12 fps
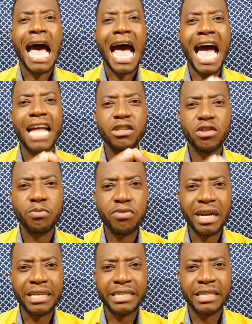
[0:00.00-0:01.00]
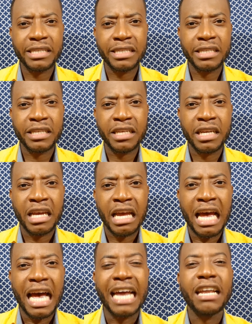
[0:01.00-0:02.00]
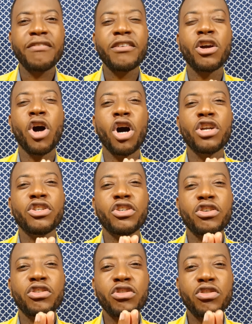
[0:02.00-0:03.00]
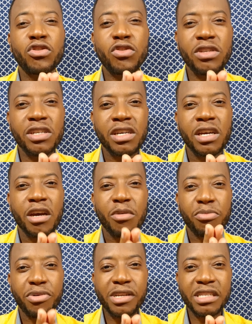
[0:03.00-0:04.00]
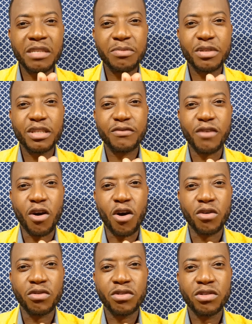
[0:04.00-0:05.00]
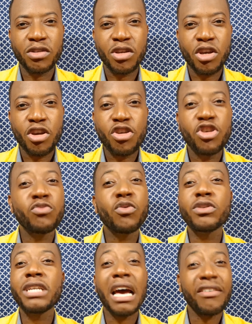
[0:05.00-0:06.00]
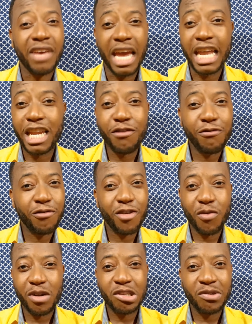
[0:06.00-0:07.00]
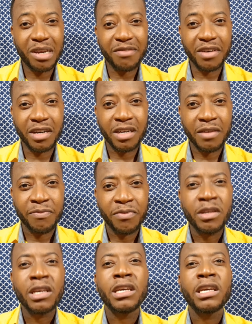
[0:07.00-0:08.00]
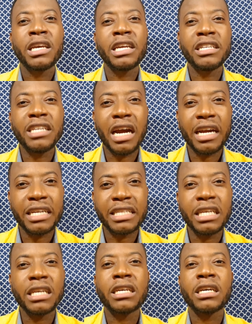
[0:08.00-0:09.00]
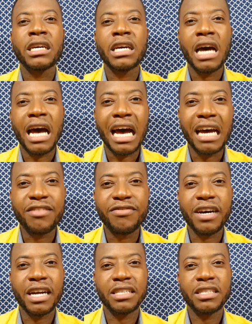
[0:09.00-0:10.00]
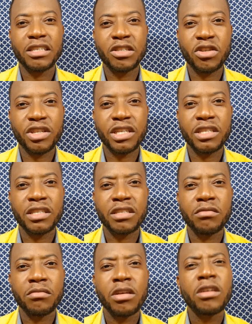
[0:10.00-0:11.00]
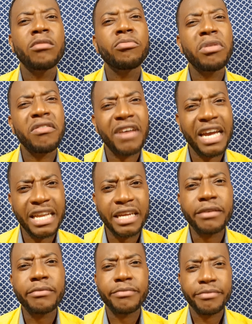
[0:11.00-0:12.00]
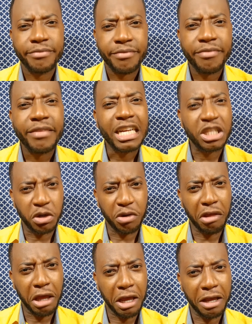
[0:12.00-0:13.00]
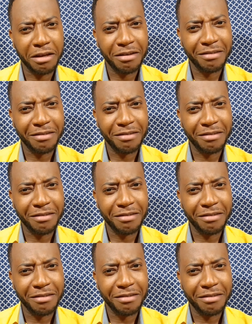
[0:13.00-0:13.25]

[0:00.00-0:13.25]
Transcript: and to practice. And having understood principles of accounts, you won't have any fear whatsoever in targeting advanced studies, providing that's your thing.